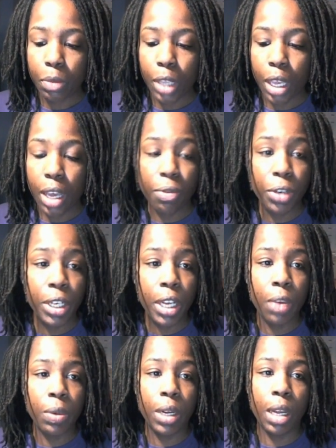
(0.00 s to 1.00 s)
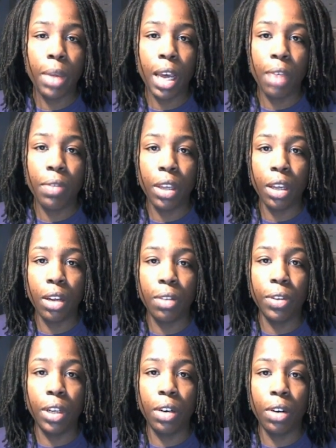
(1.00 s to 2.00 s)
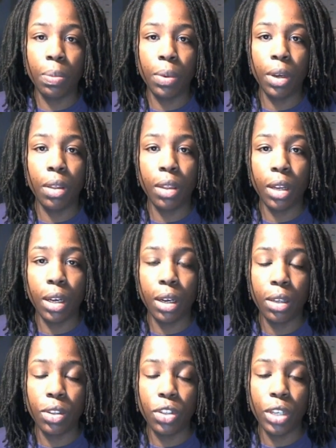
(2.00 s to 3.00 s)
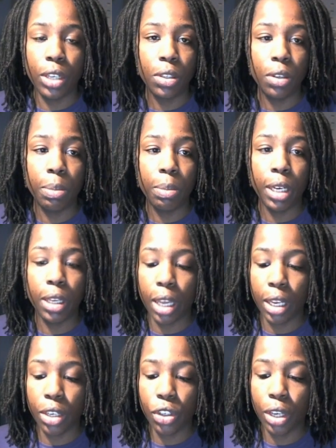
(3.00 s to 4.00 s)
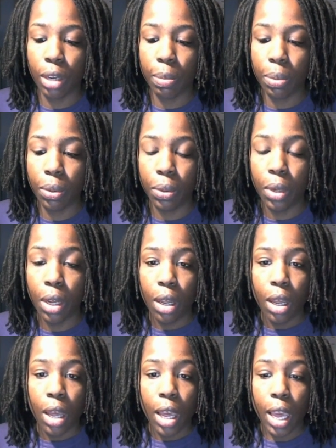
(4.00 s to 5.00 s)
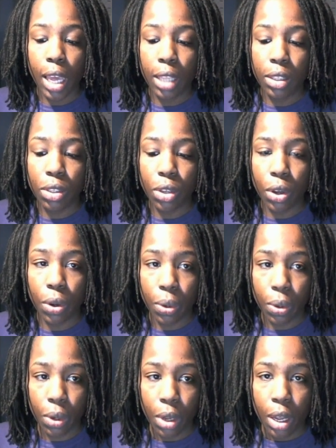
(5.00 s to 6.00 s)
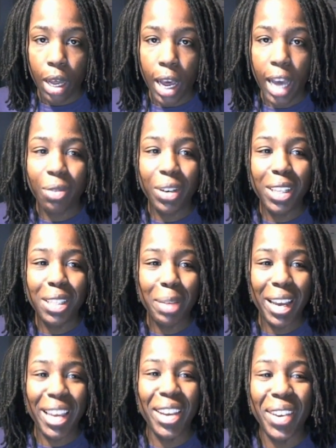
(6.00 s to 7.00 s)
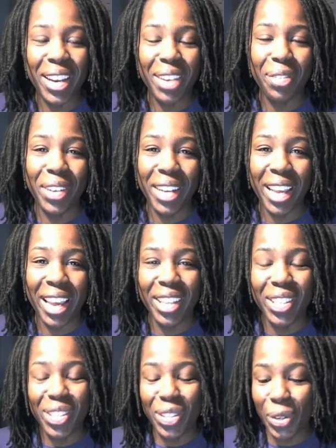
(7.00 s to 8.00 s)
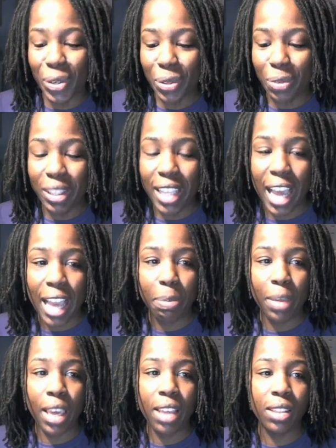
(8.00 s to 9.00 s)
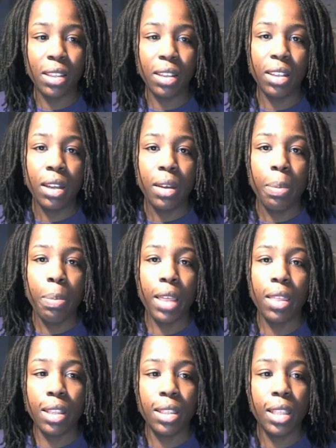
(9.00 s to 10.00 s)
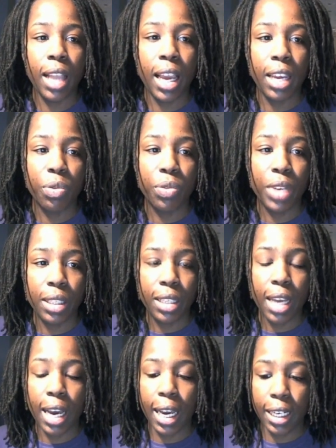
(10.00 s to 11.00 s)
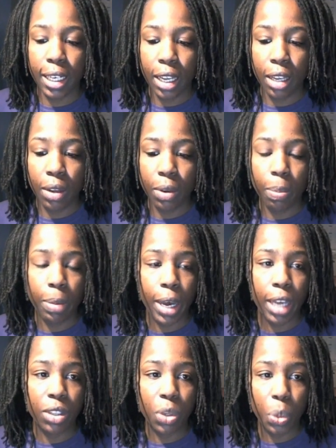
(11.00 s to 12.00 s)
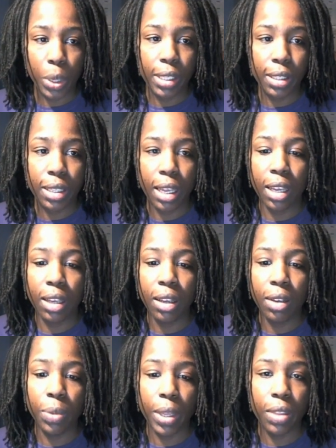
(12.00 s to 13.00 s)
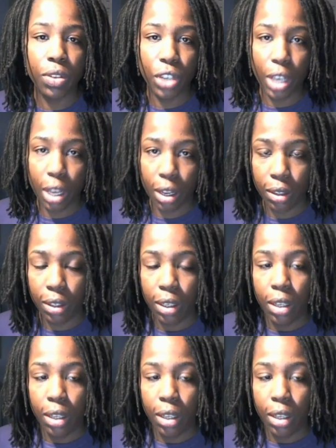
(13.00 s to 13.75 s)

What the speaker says: Every day when I'm having a flare-up with gentle medicated shampoo. And so I rinse my hair every day. So that makes methods like retightening by twisting with gel